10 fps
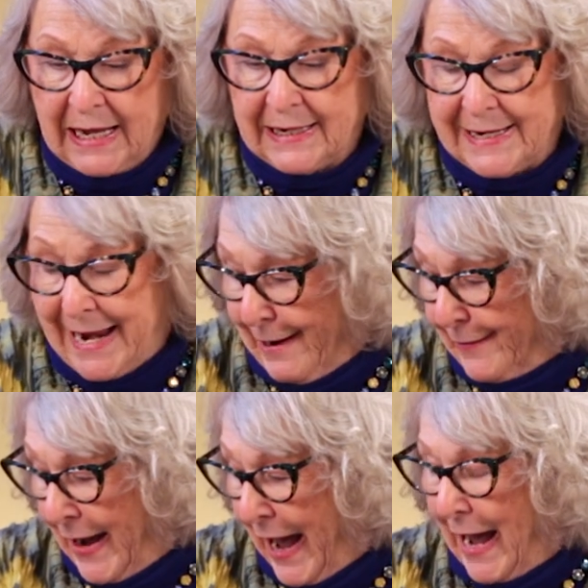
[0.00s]

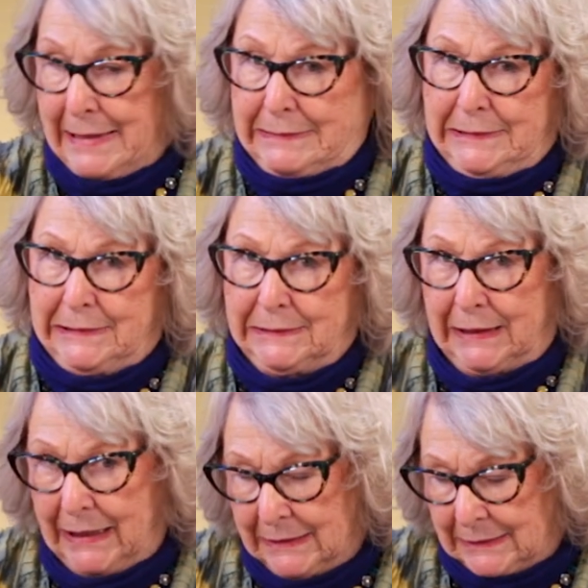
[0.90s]
Now, I just
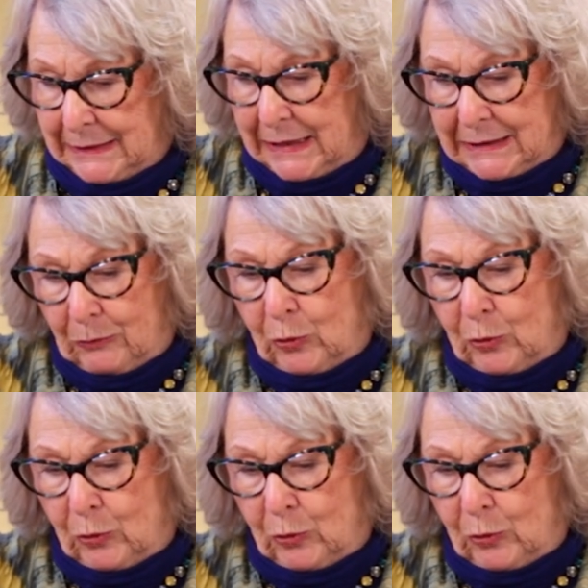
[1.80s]
can't stand it.